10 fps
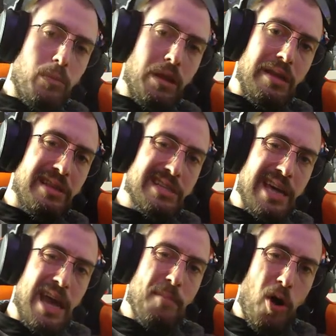this
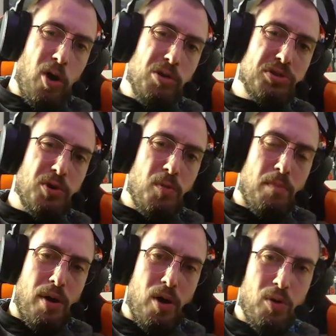game also
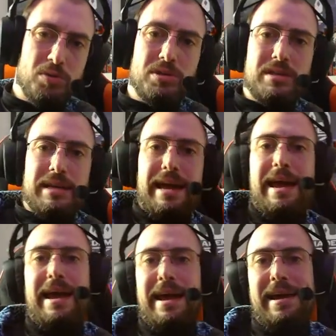posed
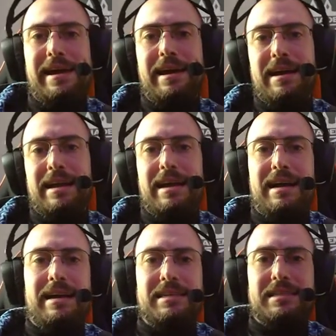a
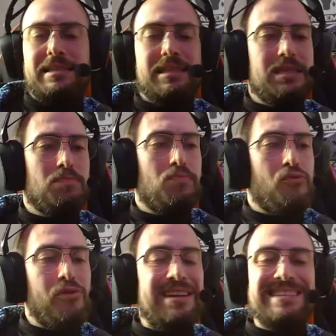
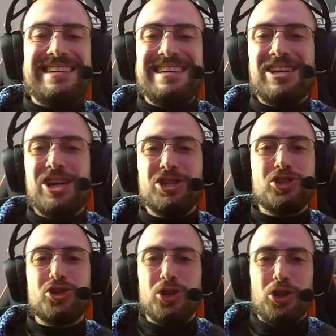sprinting
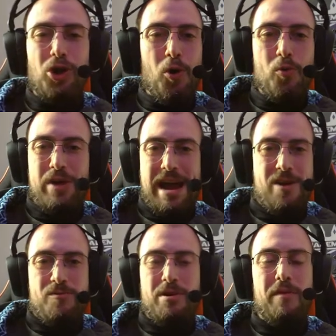
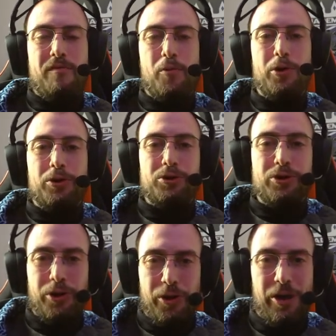slowdown for your
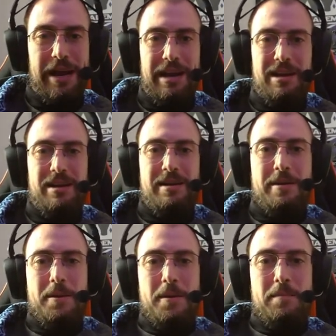turning.
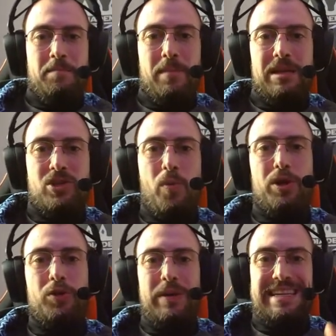So when
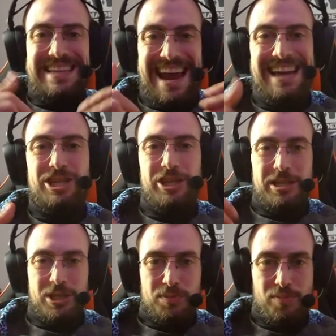you engage in a
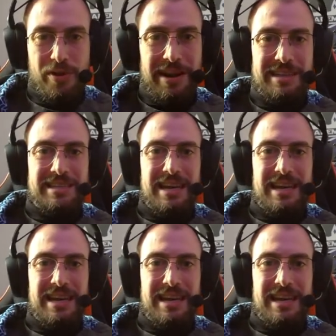sprint,